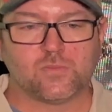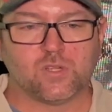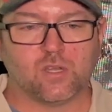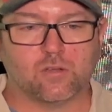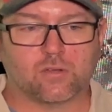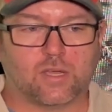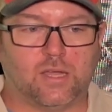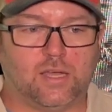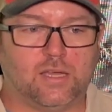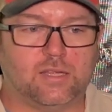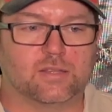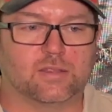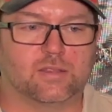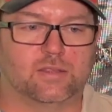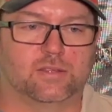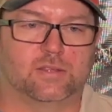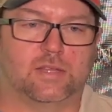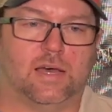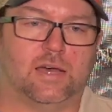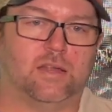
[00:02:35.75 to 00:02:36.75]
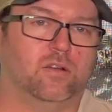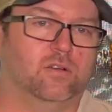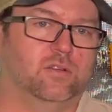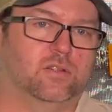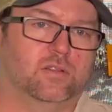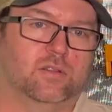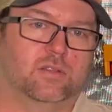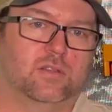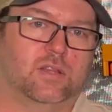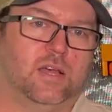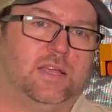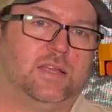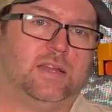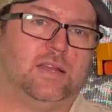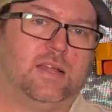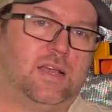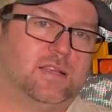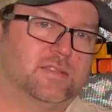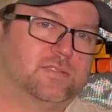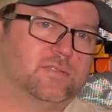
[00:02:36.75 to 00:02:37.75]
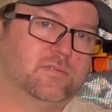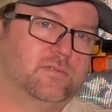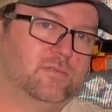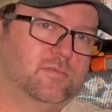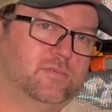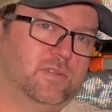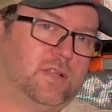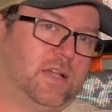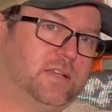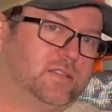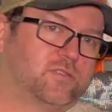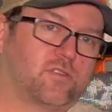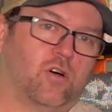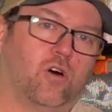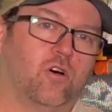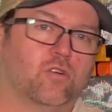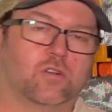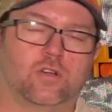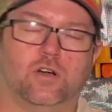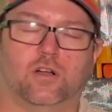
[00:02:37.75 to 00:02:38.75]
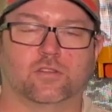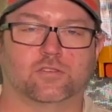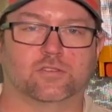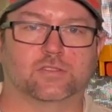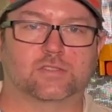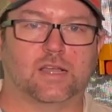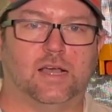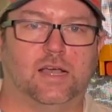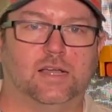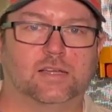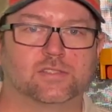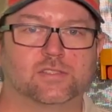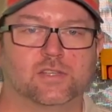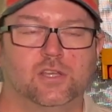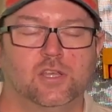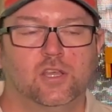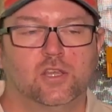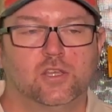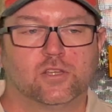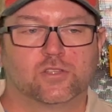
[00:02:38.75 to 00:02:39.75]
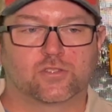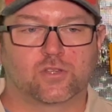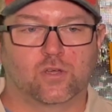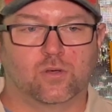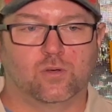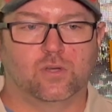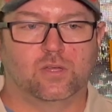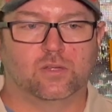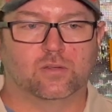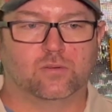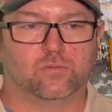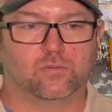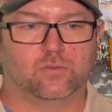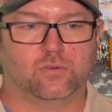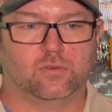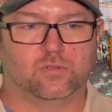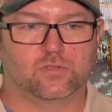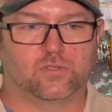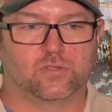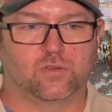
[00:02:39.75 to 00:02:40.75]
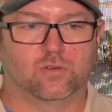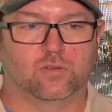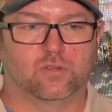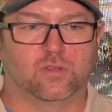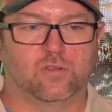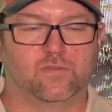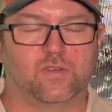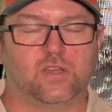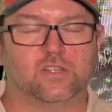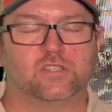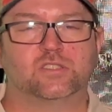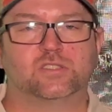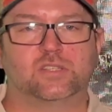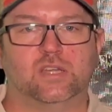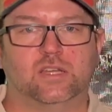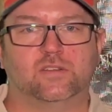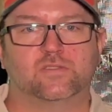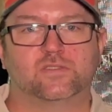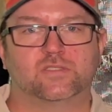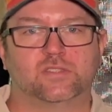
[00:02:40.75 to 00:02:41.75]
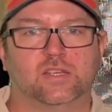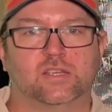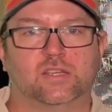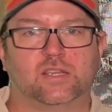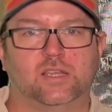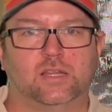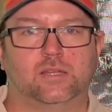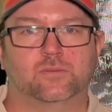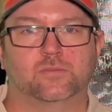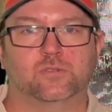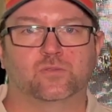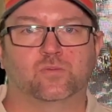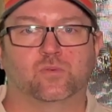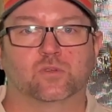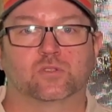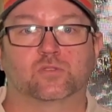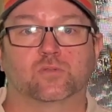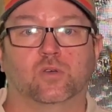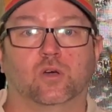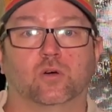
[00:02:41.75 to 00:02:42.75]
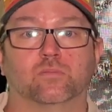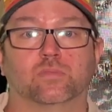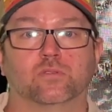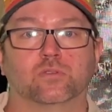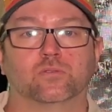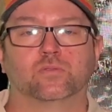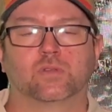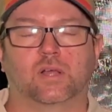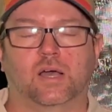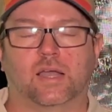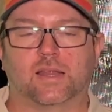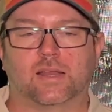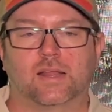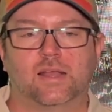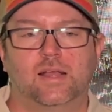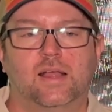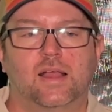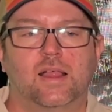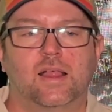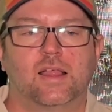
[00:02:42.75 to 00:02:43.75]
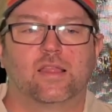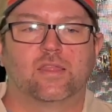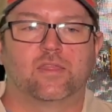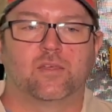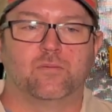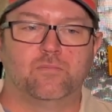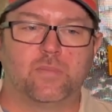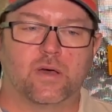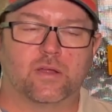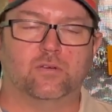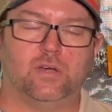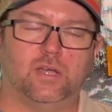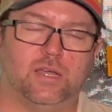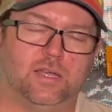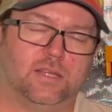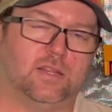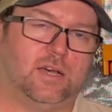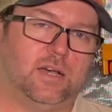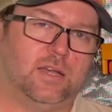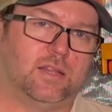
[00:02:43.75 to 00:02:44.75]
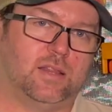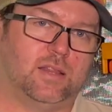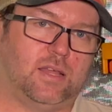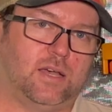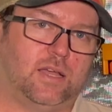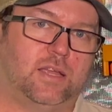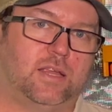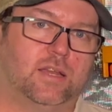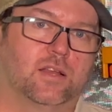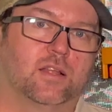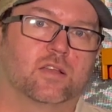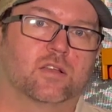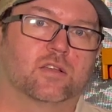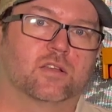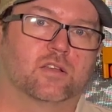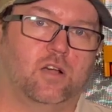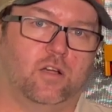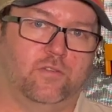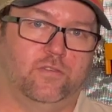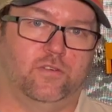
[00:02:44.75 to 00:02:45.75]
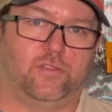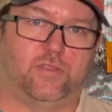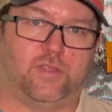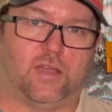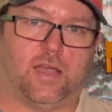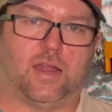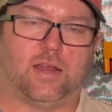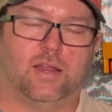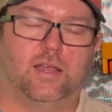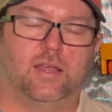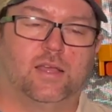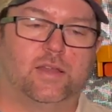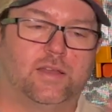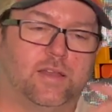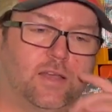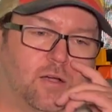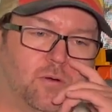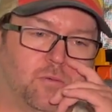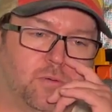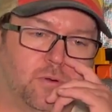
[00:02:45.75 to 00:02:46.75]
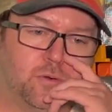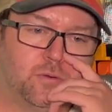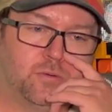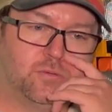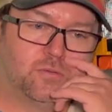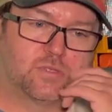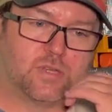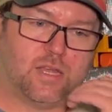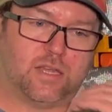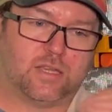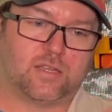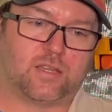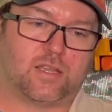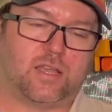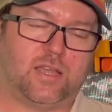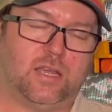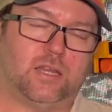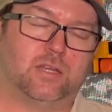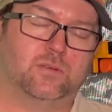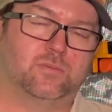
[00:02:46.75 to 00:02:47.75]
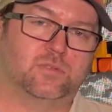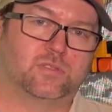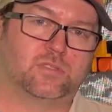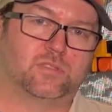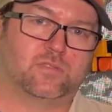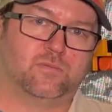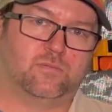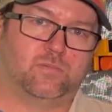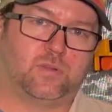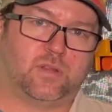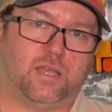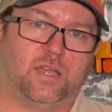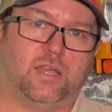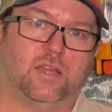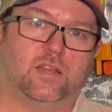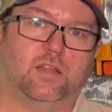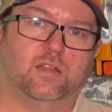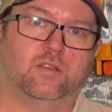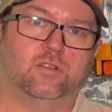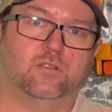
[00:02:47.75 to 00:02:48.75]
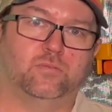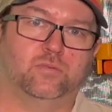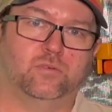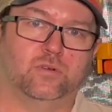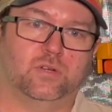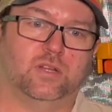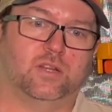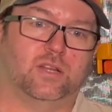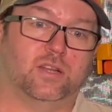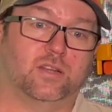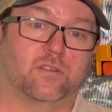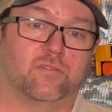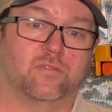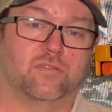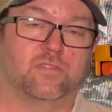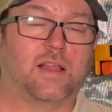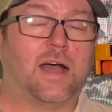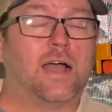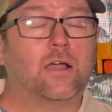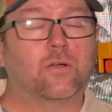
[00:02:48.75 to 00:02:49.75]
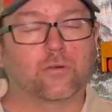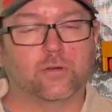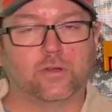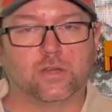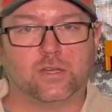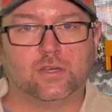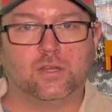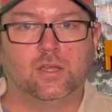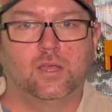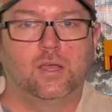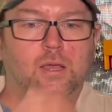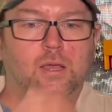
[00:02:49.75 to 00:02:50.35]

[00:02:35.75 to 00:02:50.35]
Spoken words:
Okay, light's all colors, guys. So in the vegetative state, cannabis wants a blue light. The metal halide light covered that. Now, when you take a cannabis plant and you put it into flowering,